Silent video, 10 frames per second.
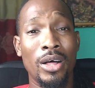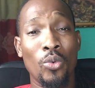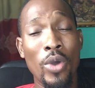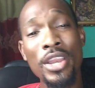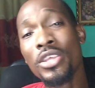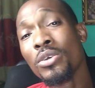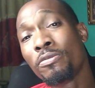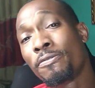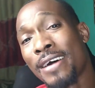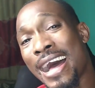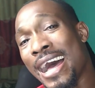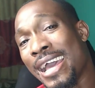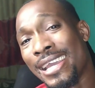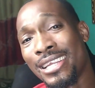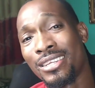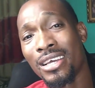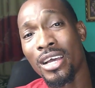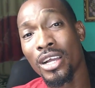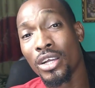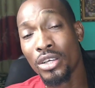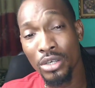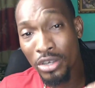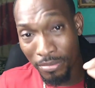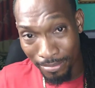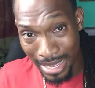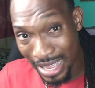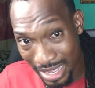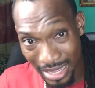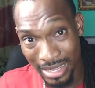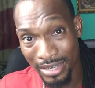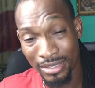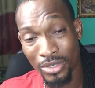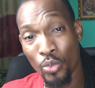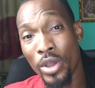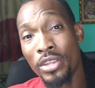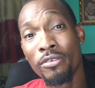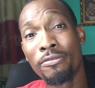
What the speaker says: when you find a good man, when you